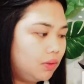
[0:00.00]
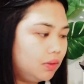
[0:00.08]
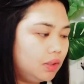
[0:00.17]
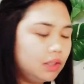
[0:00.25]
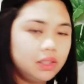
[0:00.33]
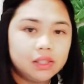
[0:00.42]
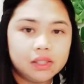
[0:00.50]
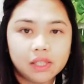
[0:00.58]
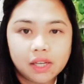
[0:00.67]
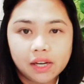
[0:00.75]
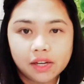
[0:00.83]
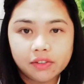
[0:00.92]
this is the
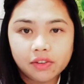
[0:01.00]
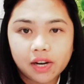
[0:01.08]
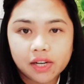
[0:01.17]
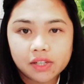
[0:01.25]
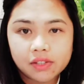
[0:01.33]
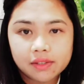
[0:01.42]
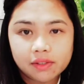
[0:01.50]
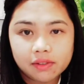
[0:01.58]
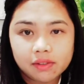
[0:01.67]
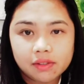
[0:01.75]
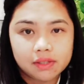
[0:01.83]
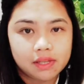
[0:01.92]
hair dryer
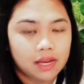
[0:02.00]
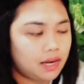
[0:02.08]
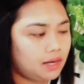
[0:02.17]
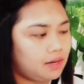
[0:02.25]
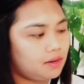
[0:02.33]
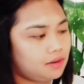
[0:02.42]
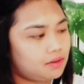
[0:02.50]
stand